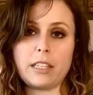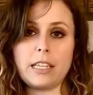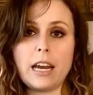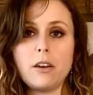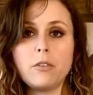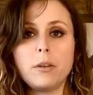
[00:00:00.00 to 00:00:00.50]

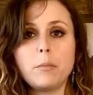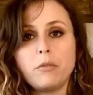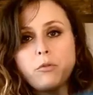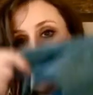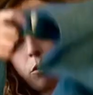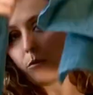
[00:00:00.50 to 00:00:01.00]
down
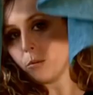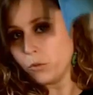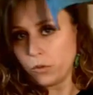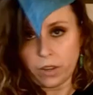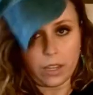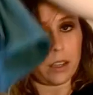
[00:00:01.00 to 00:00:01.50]
before
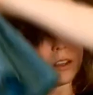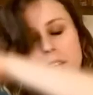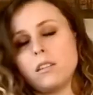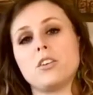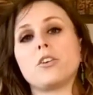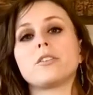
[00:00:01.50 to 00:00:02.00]
removing
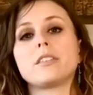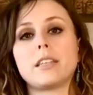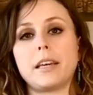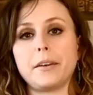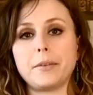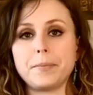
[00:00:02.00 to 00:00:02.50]
your sling.